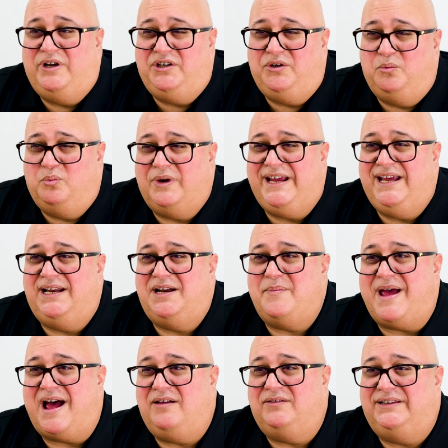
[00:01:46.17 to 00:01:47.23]
When you read
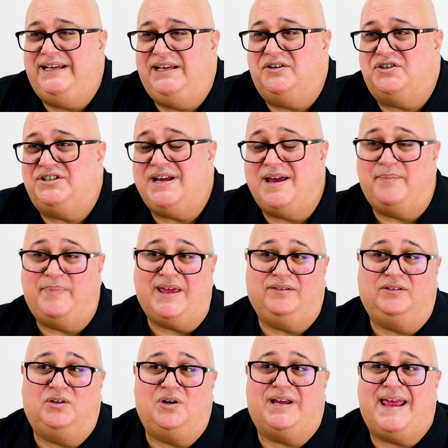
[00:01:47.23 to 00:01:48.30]
about leadership
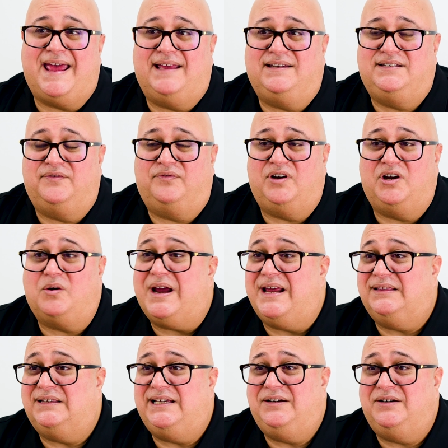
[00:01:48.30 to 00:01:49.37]
and look at different
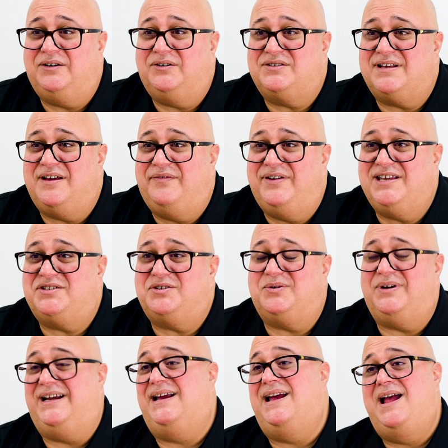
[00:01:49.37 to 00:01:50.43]
great leaders of
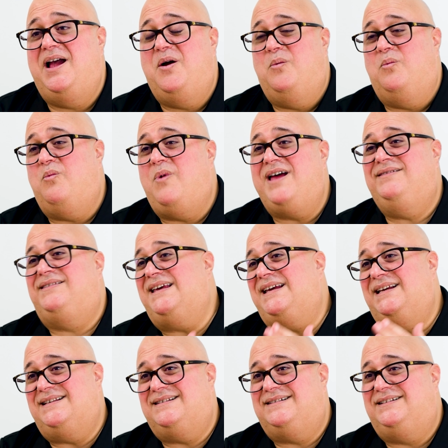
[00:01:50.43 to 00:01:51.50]
history, one
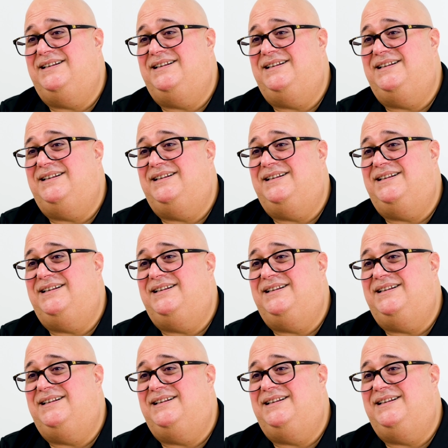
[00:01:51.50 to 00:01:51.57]
thing is